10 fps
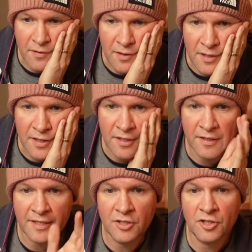got a
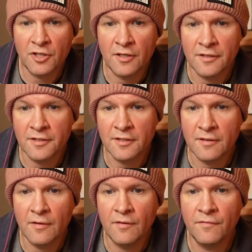nice shot
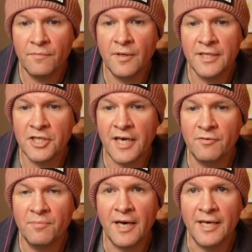of my
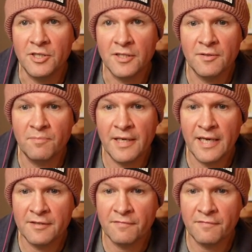channel page. It's a bit less